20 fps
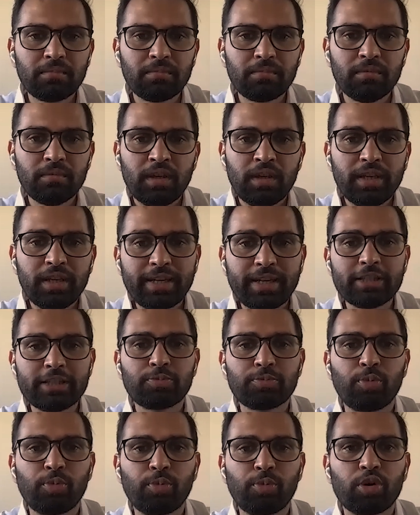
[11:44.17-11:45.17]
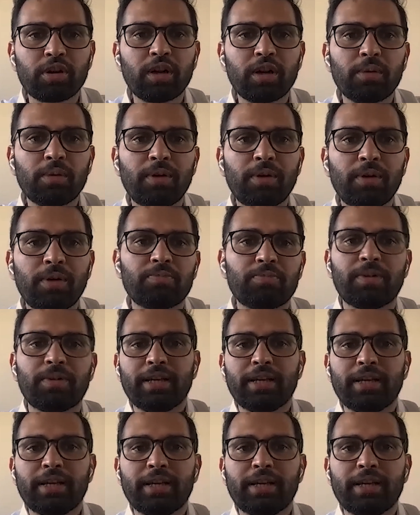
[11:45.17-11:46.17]
it gets spoken about, but it
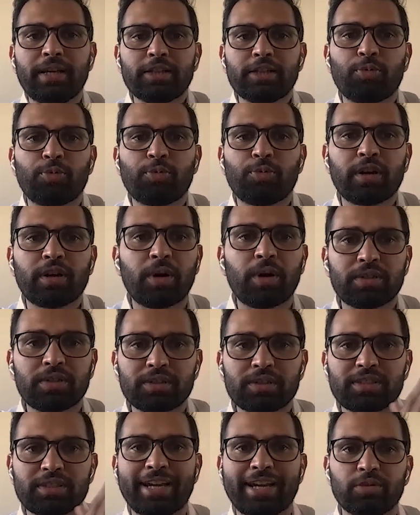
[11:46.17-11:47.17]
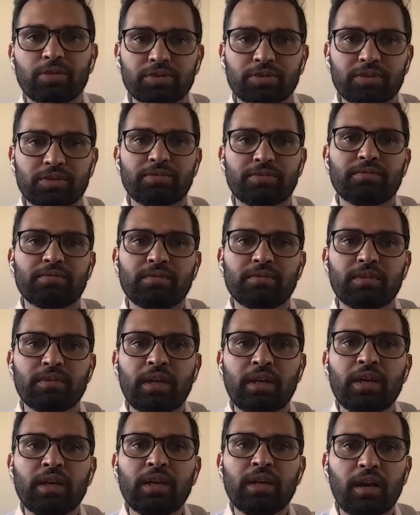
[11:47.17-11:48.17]
gets spoken about in silos.
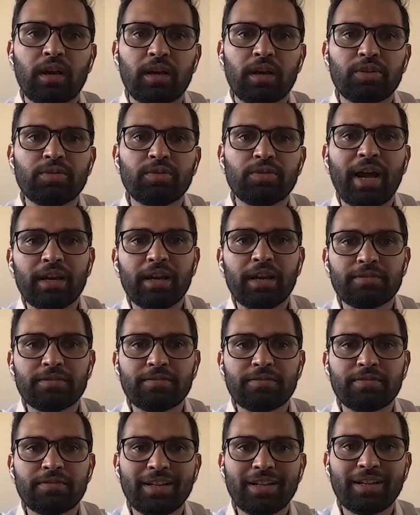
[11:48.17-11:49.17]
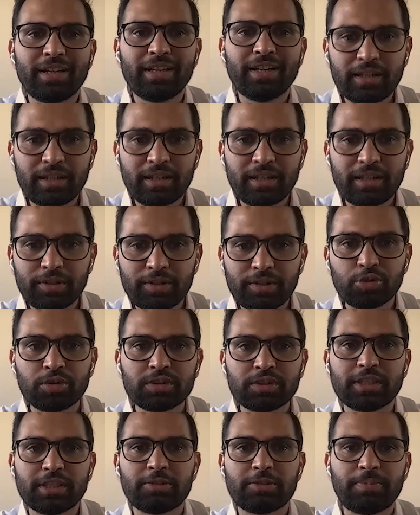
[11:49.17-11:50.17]
You have
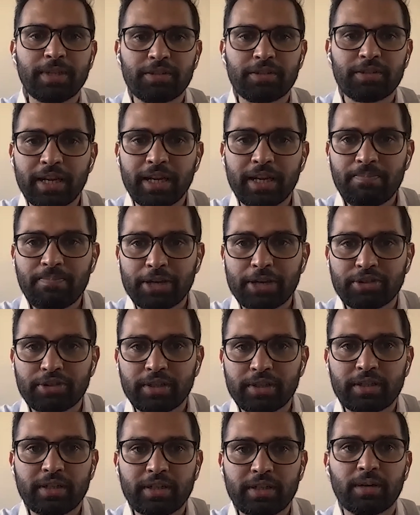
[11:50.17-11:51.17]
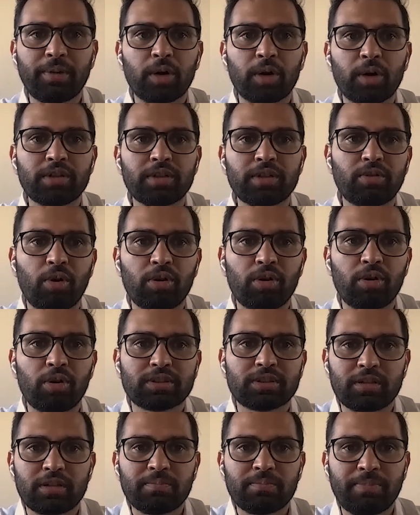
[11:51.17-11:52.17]
individuals that speak very passionately about it
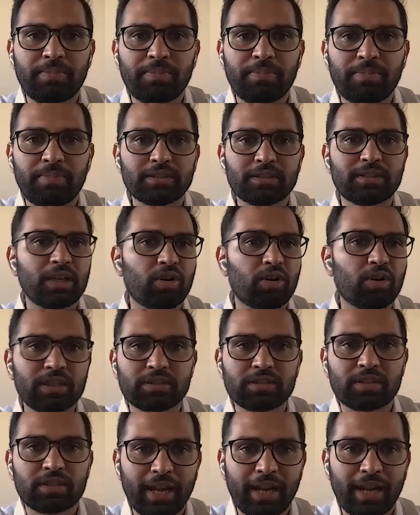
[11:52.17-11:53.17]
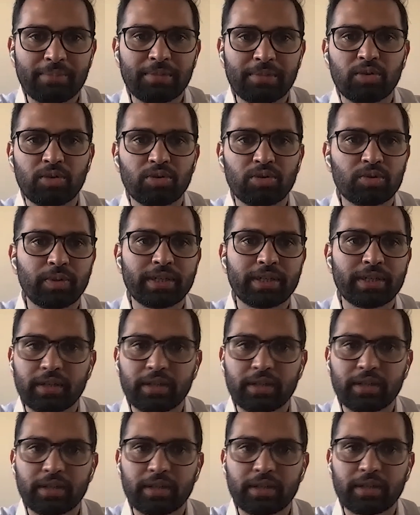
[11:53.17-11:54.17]
on certain pages, say on Instagram and on
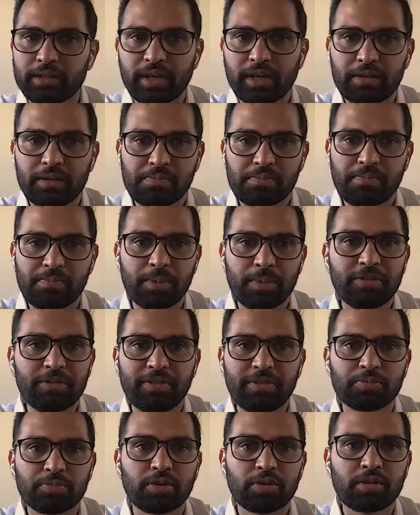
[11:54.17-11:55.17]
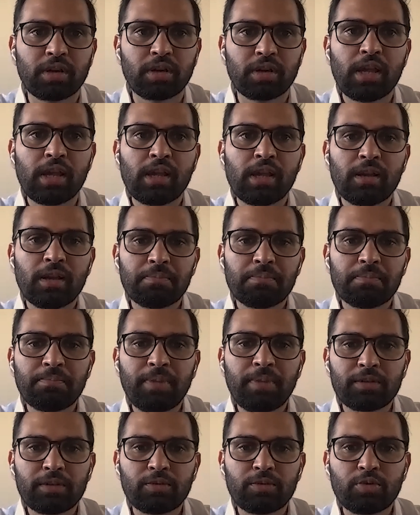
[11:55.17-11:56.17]
Twitter and maybe Facebook.
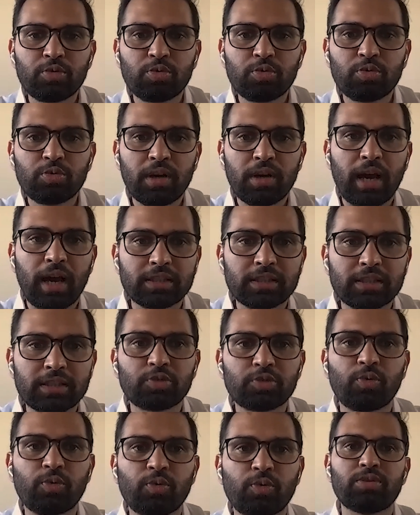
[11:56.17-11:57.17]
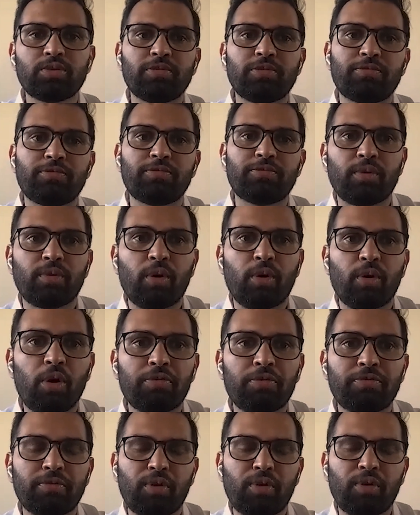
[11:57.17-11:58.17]
But to a larger swath
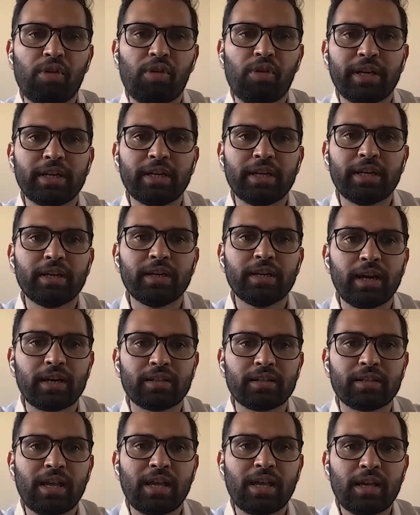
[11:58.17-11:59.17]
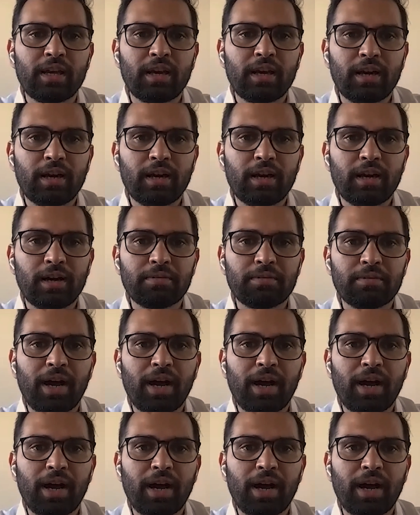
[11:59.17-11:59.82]
of India, I